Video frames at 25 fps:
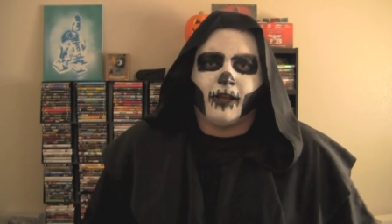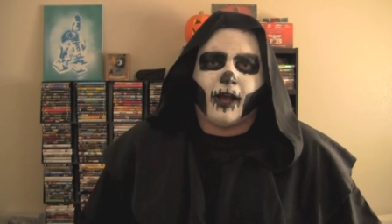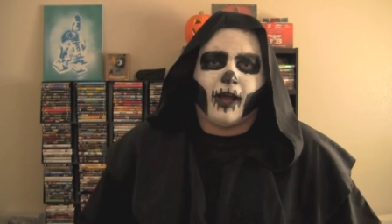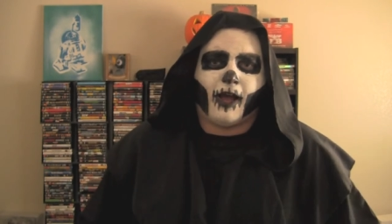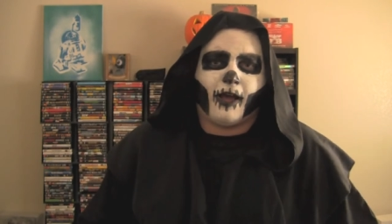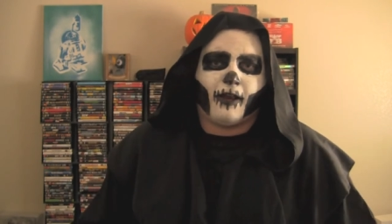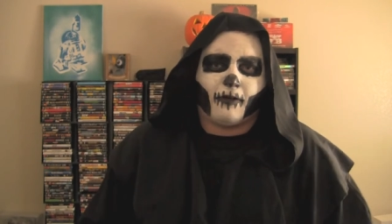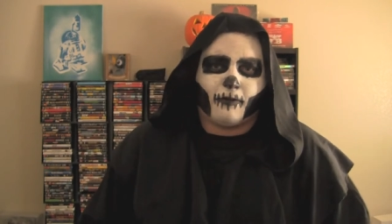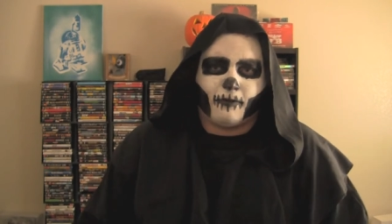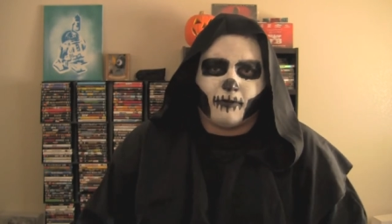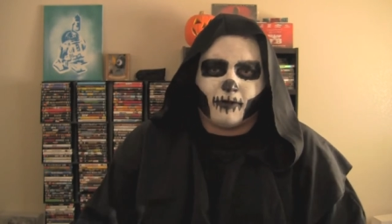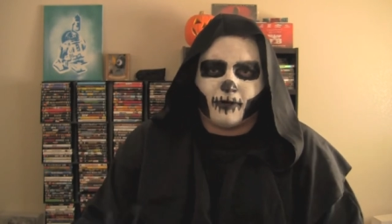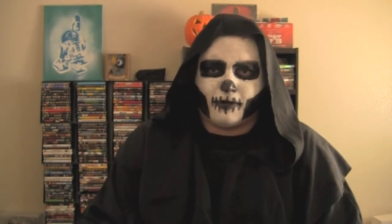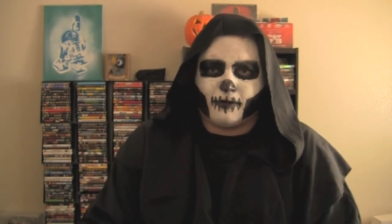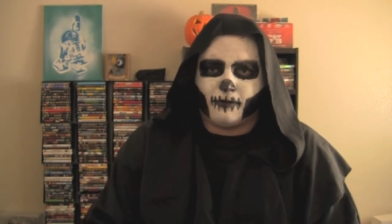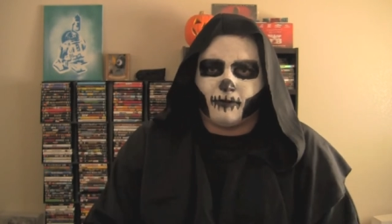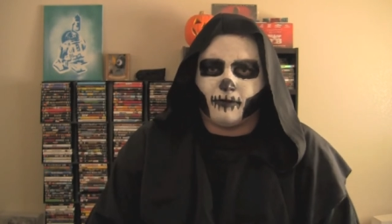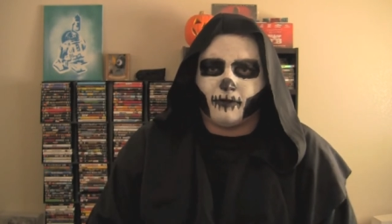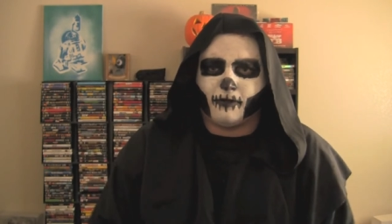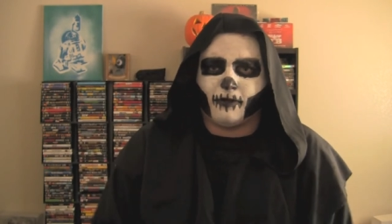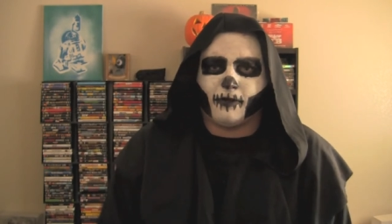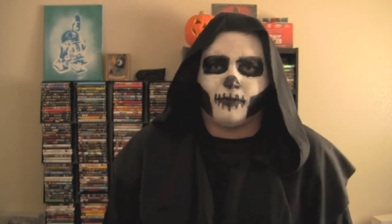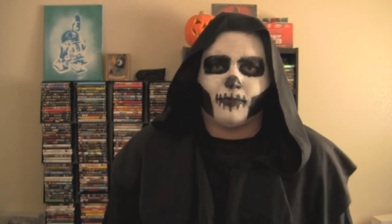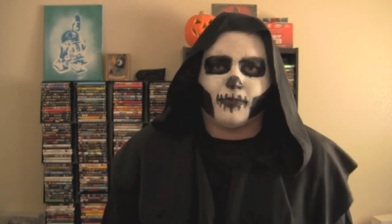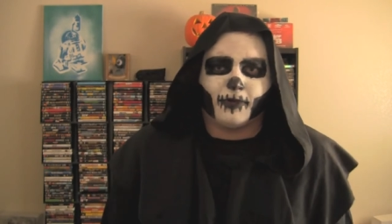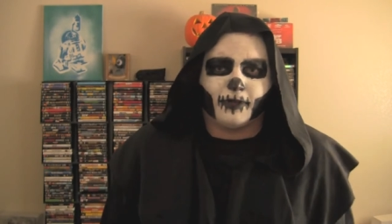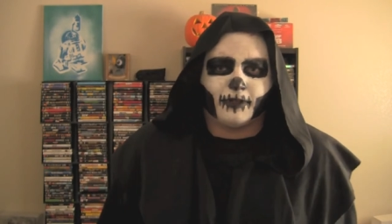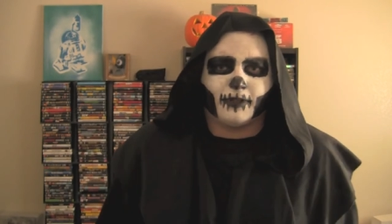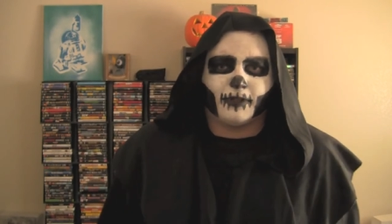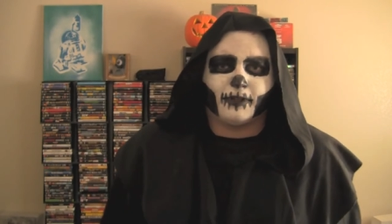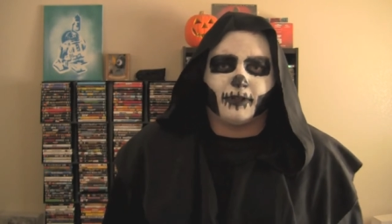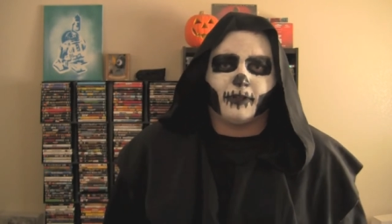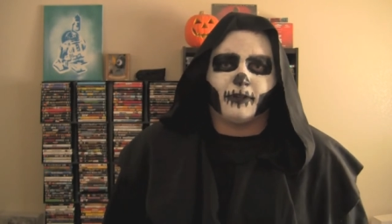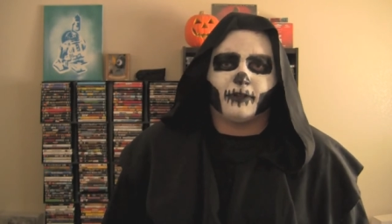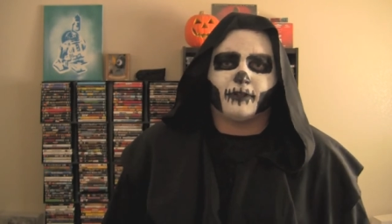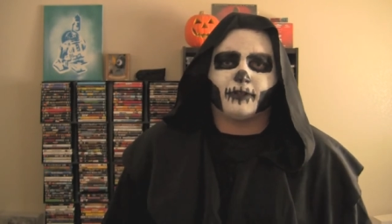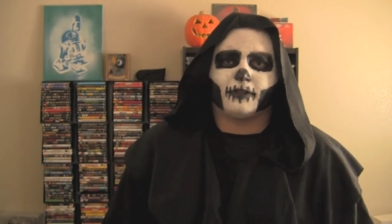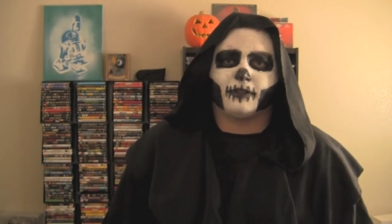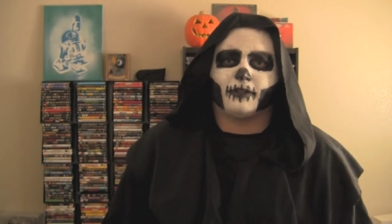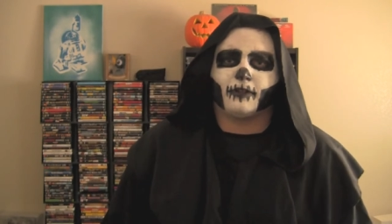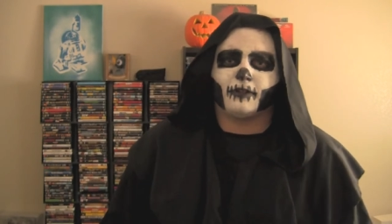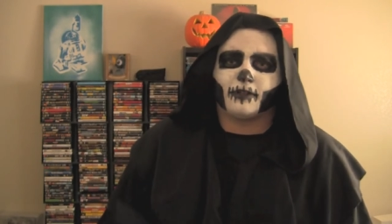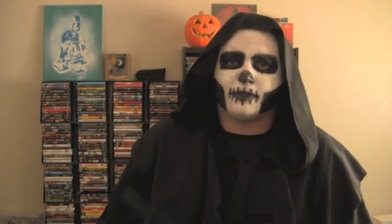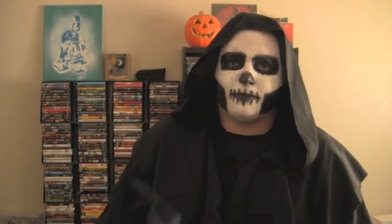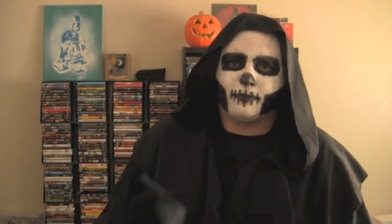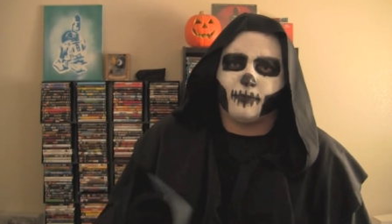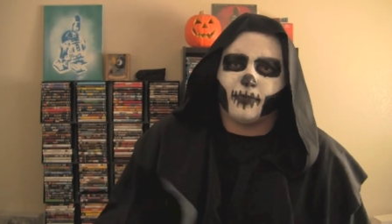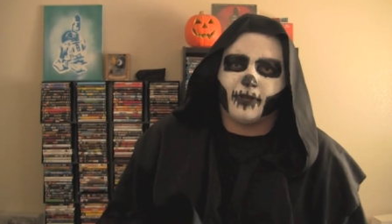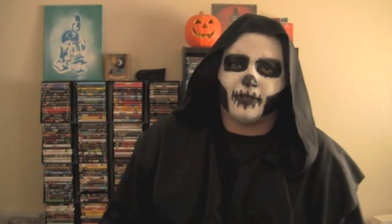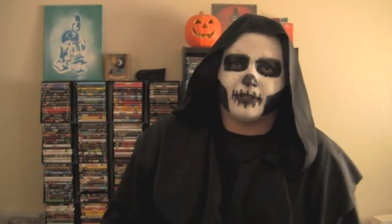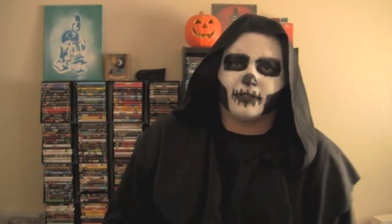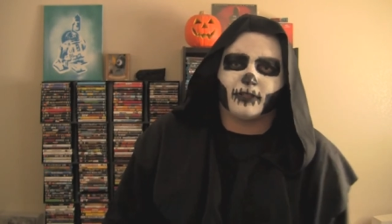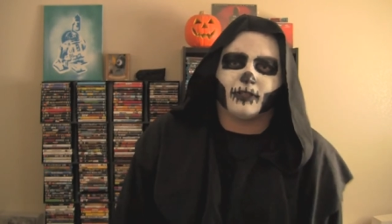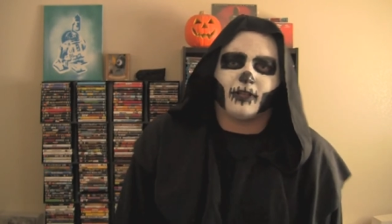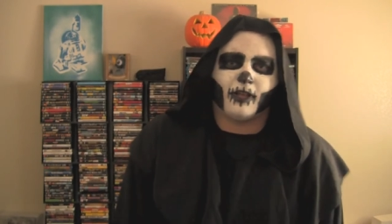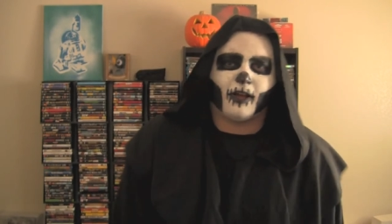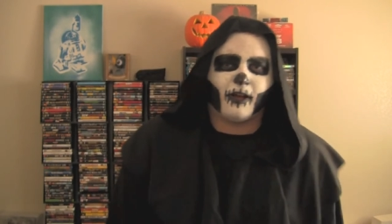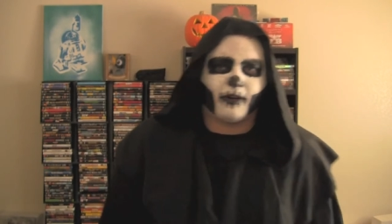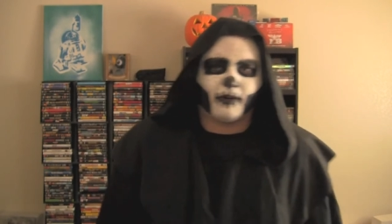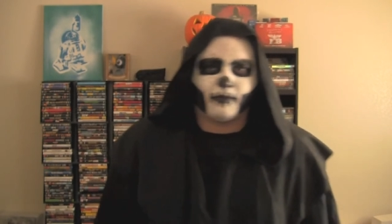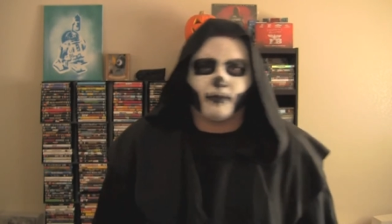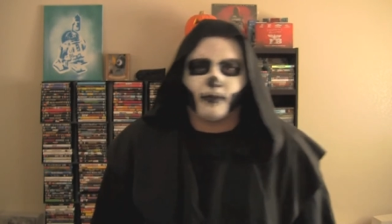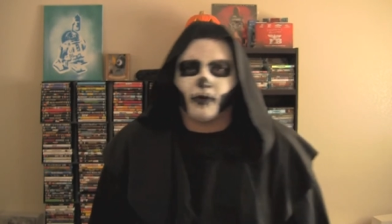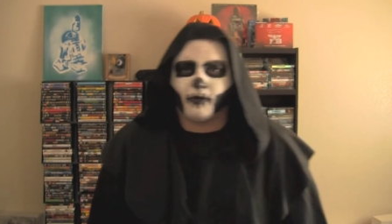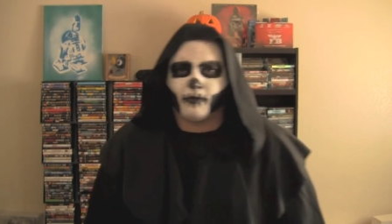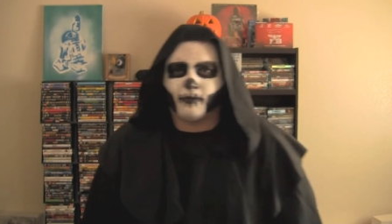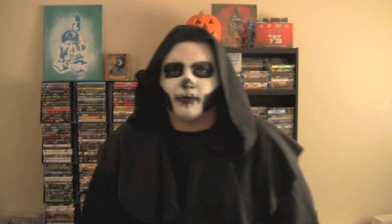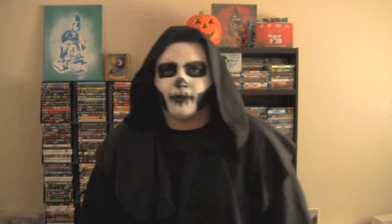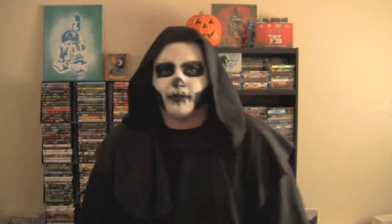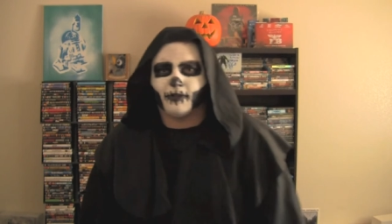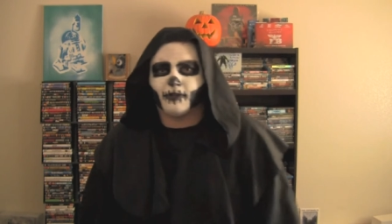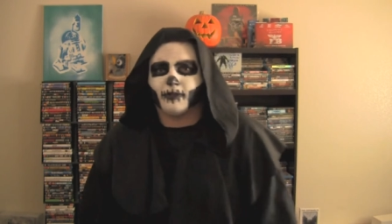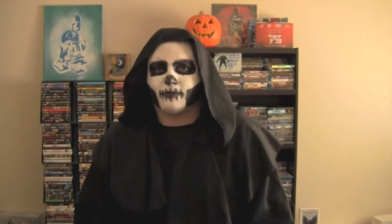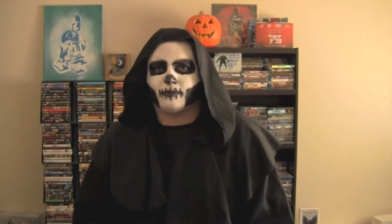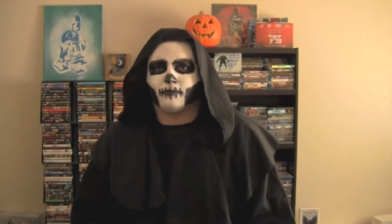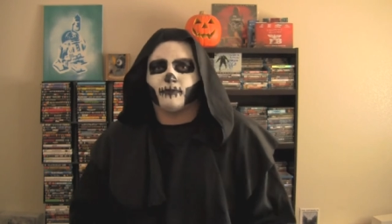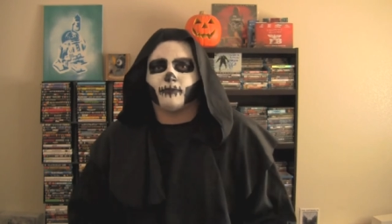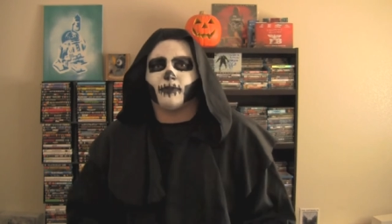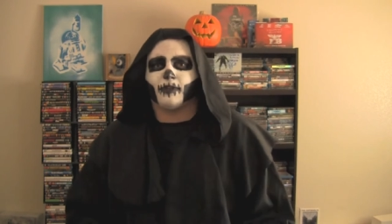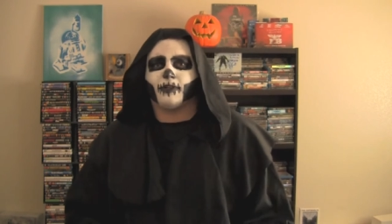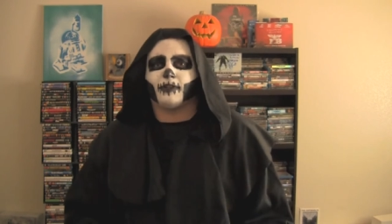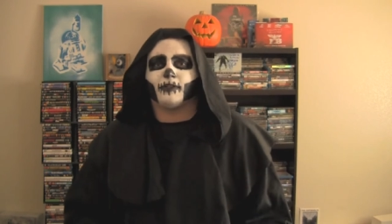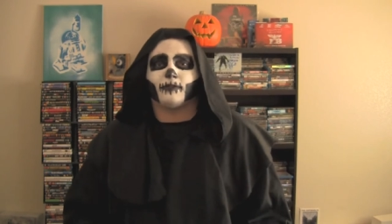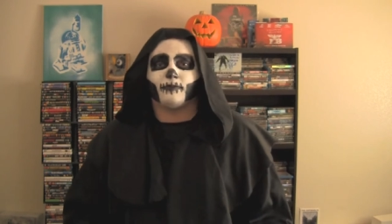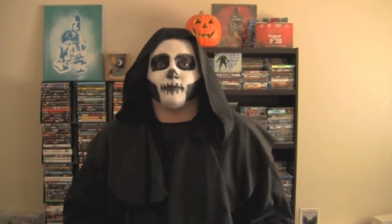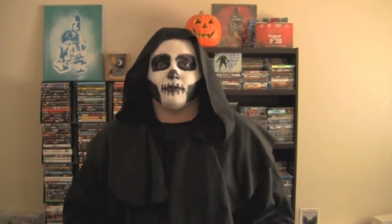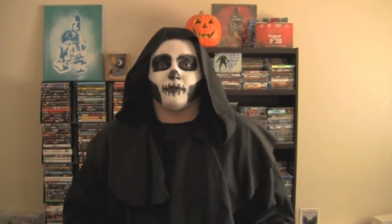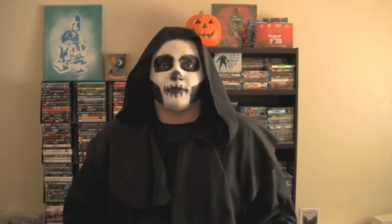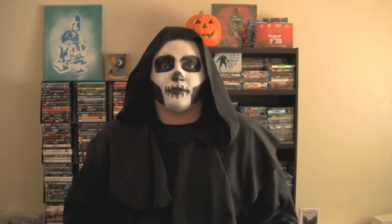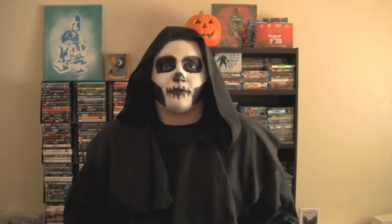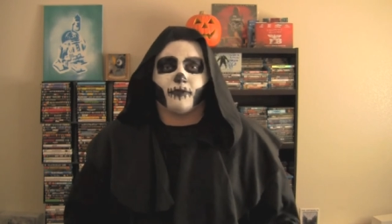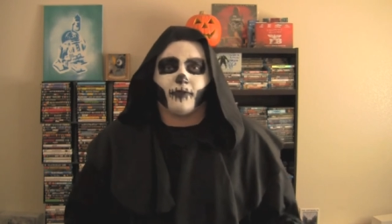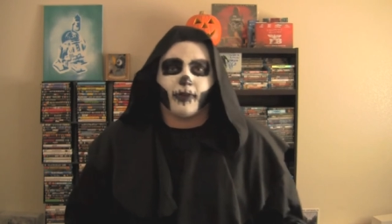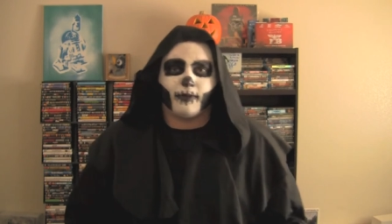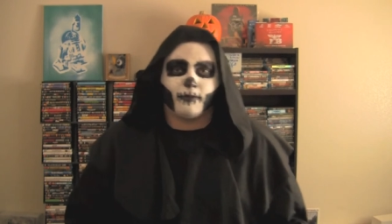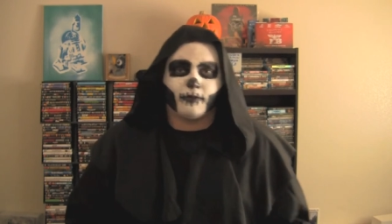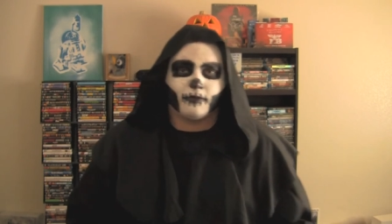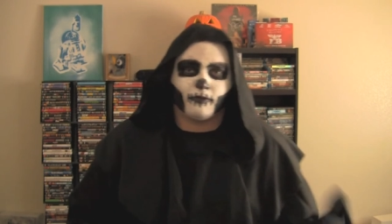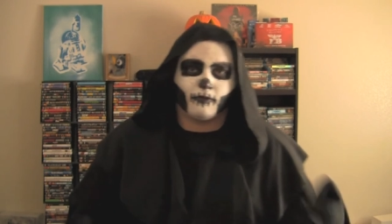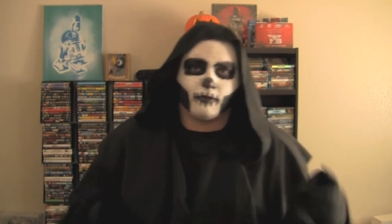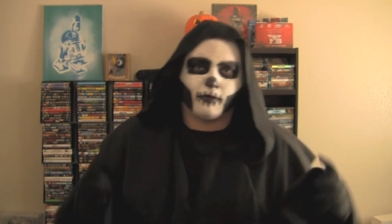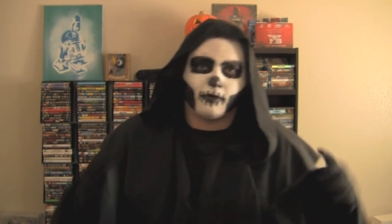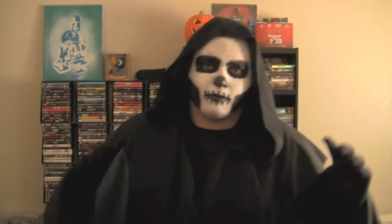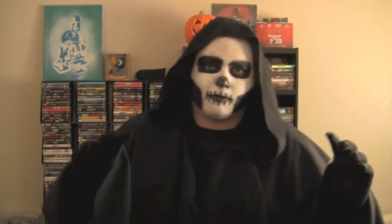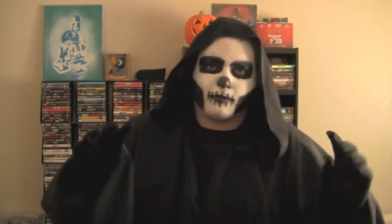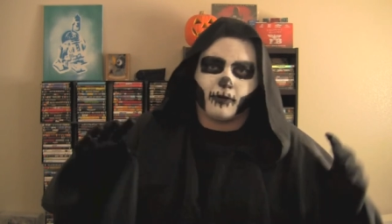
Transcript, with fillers: I don't want to ruin it, but there's there's a big slaughter moment in this that this movie's famous for,